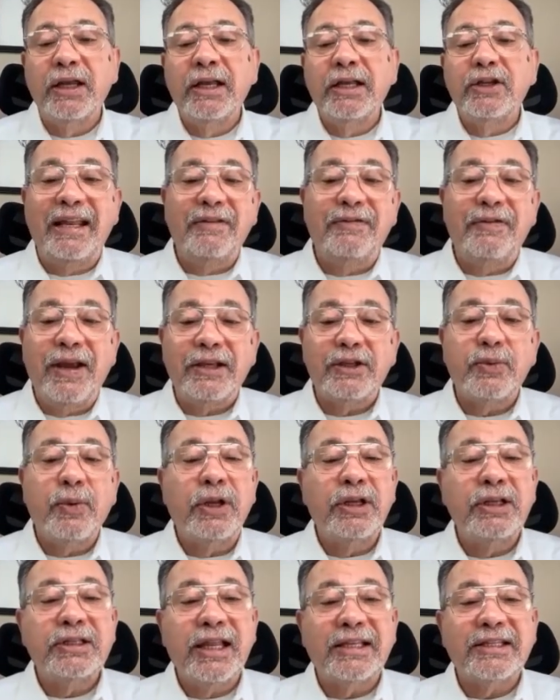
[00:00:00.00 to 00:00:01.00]
And if
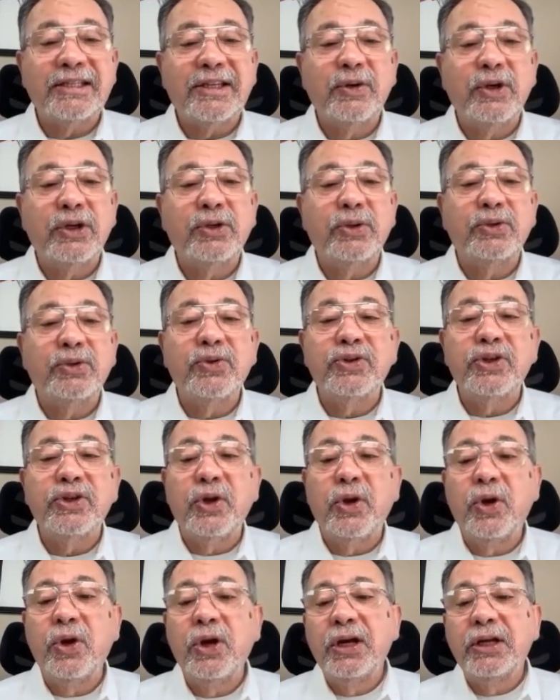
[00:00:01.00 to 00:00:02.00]
x1 is less than or equal to
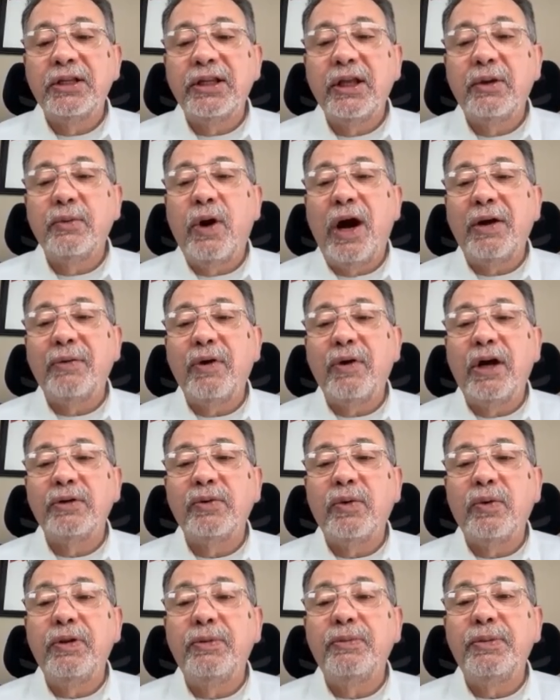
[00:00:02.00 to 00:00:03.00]
0, then
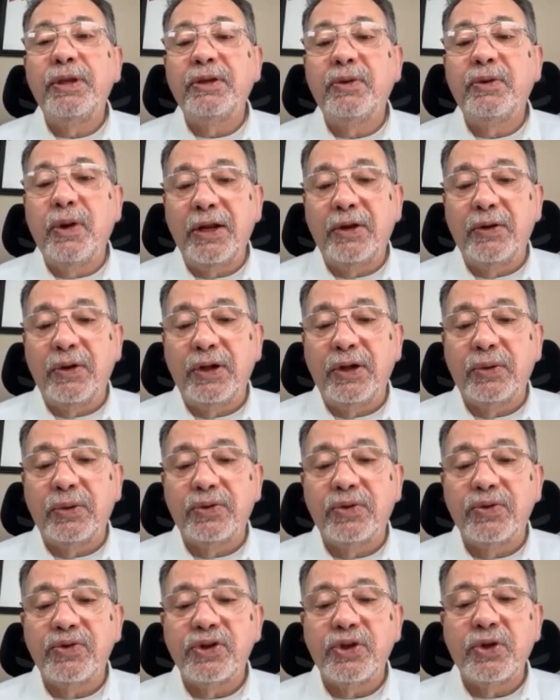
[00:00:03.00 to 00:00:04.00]
y1 will be greater or
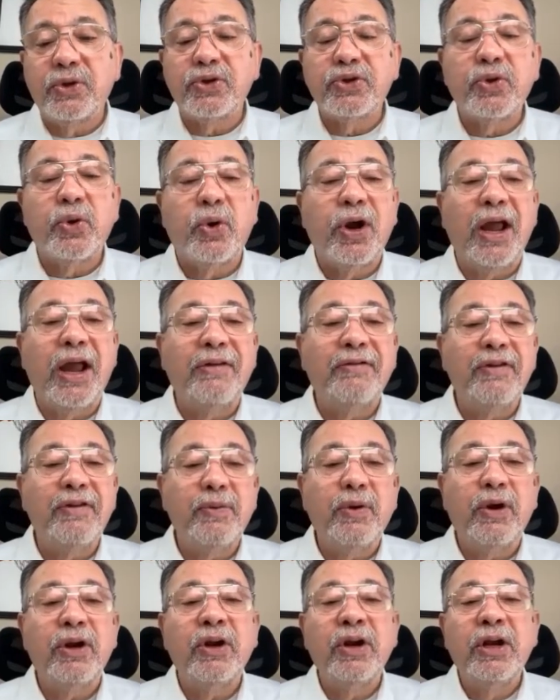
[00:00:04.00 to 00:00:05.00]
equal to 0. So
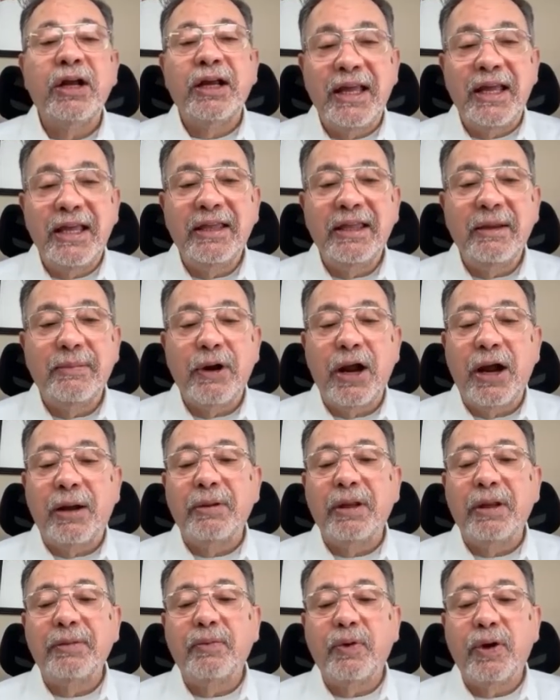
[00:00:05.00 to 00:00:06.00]
everywhere in the
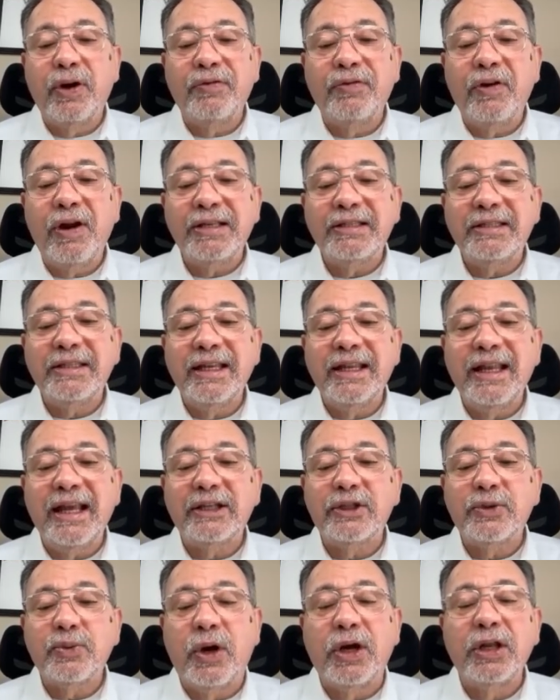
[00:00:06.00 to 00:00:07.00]
problem, wherever I see an
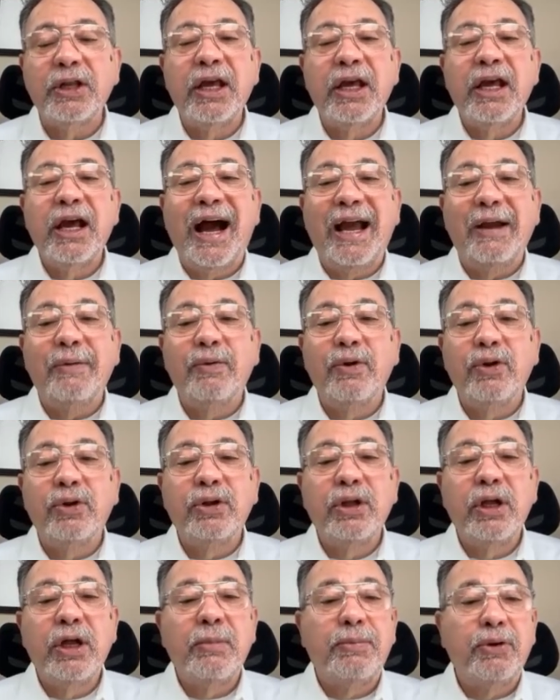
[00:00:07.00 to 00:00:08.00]
x1, I
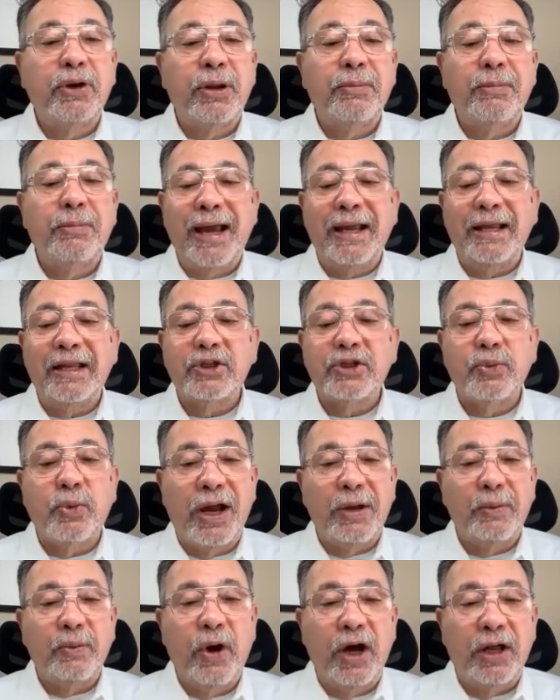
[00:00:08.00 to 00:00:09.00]
will put a minus
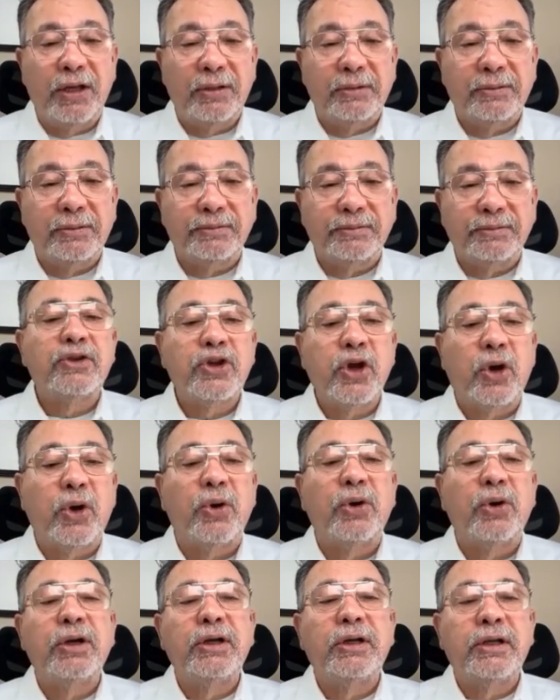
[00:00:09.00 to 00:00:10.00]
y1.
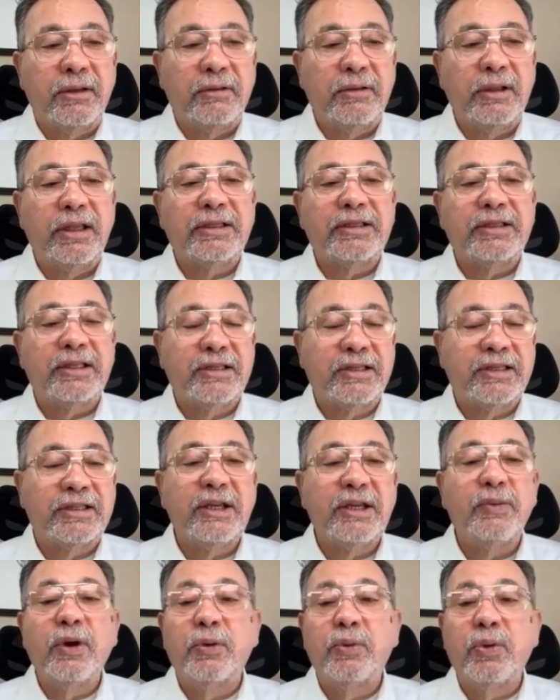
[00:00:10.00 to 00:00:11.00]
So let's
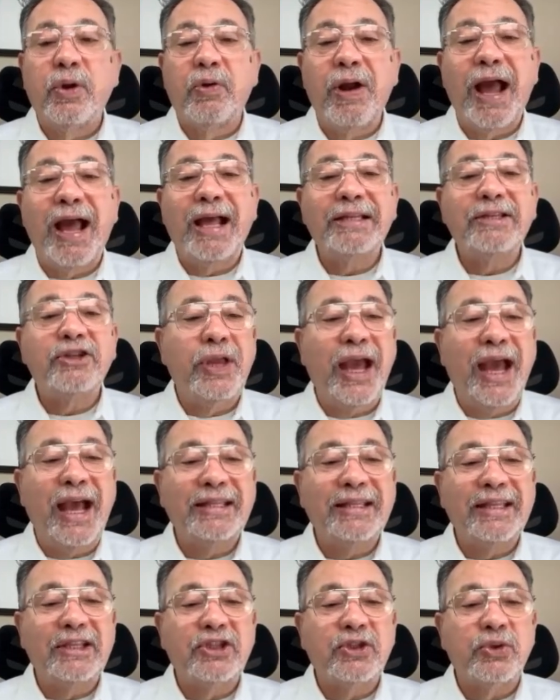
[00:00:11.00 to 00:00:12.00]
see where we're at. We
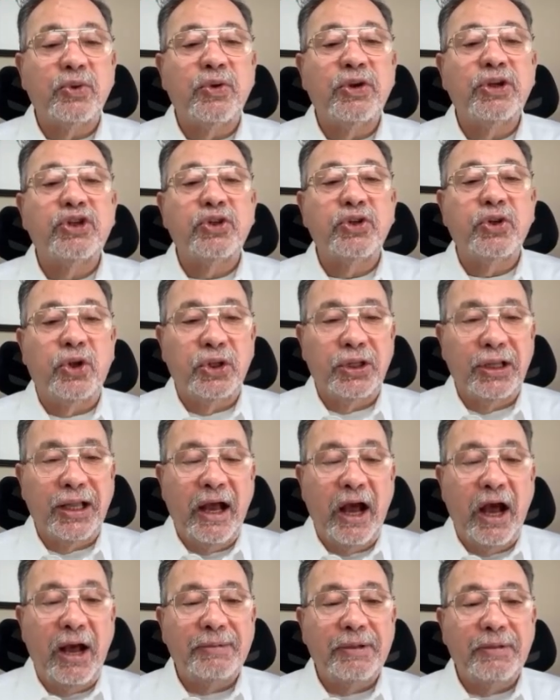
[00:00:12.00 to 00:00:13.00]
had this original
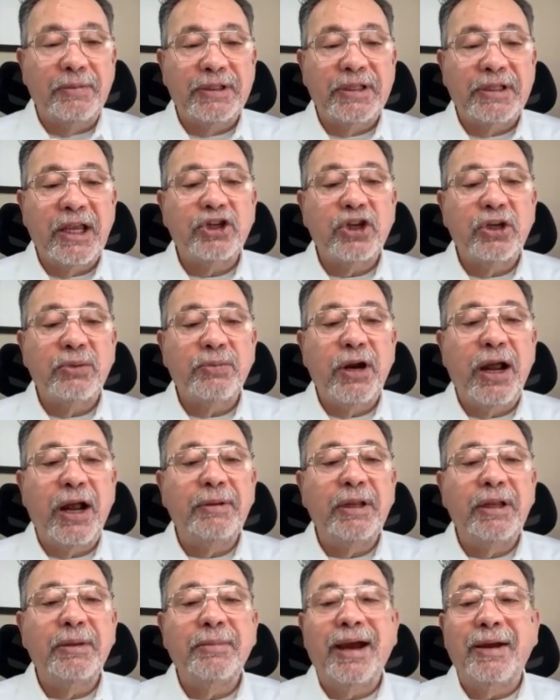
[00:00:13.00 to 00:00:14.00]
optimization
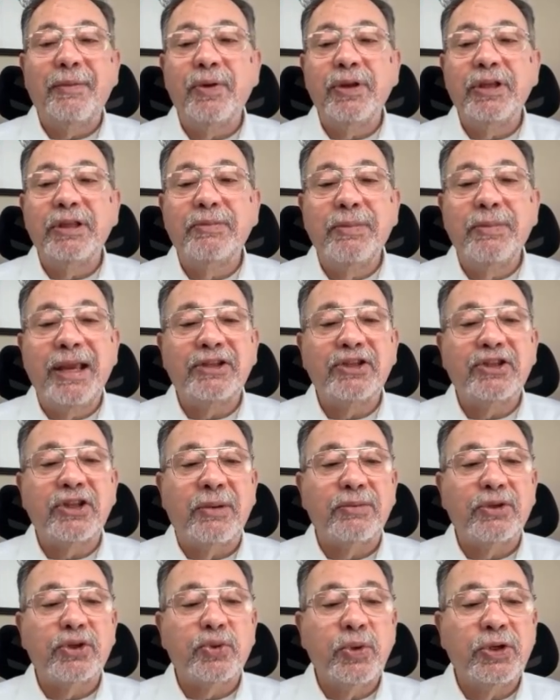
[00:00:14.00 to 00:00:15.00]
problem and we made
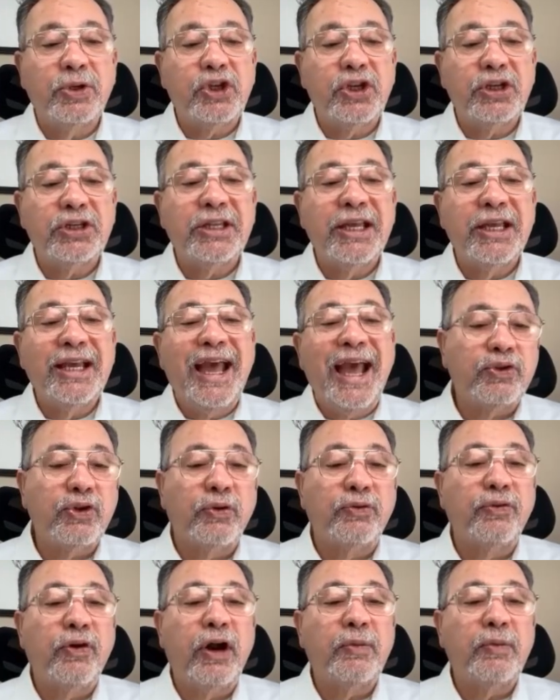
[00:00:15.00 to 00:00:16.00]
some switches.
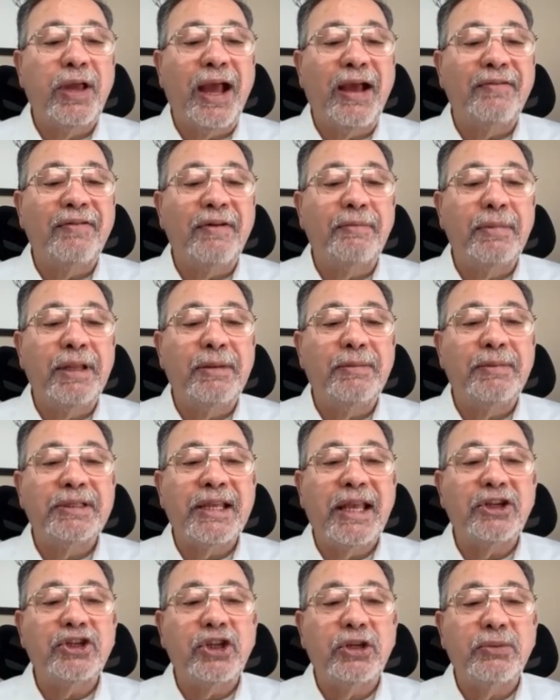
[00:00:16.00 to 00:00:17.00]
So far, we have a
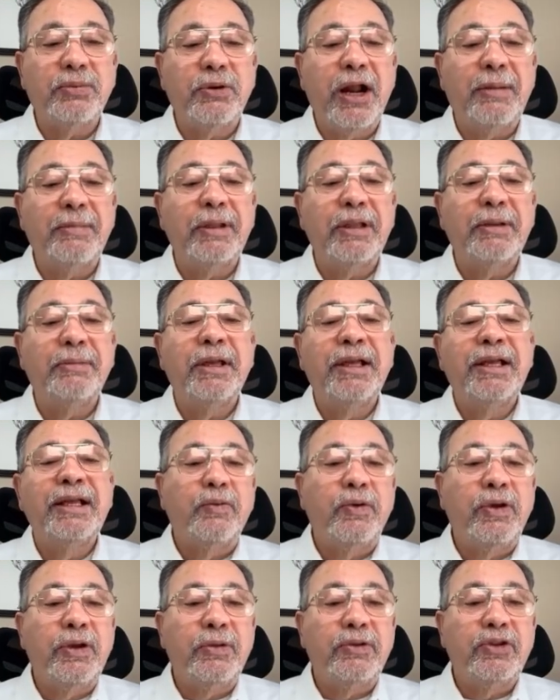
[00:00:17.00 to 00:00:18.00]
minimization problem.
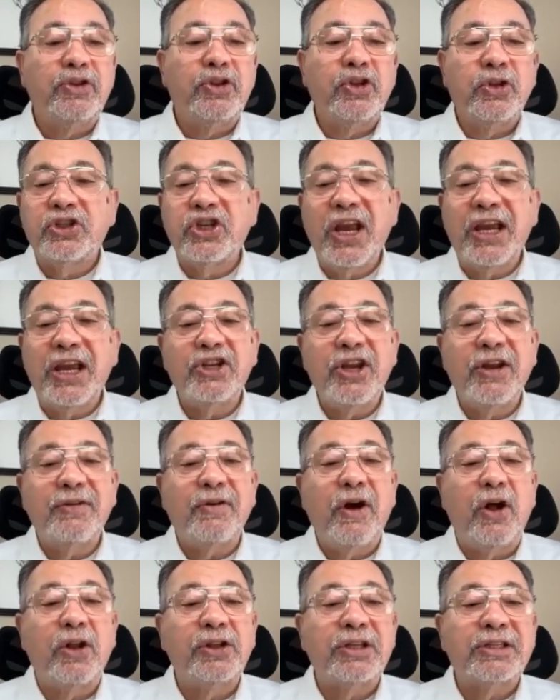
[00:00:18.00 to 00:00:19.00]
We changed
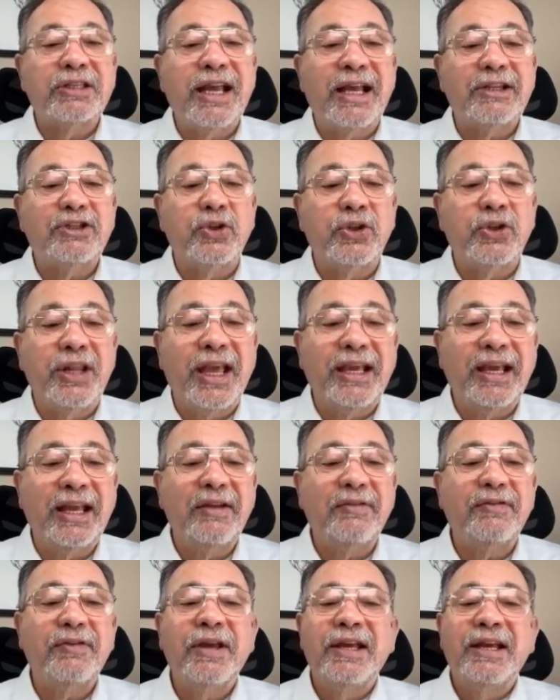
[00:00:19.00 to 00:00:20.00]
all the signs to
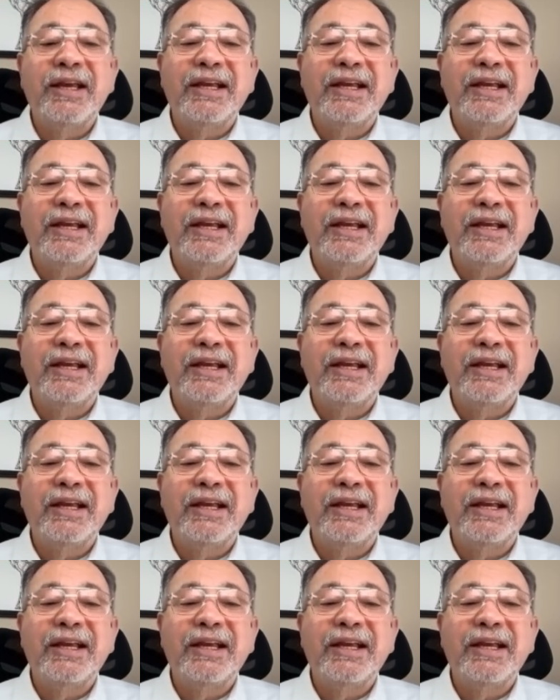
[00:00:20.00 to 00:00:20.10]
negative.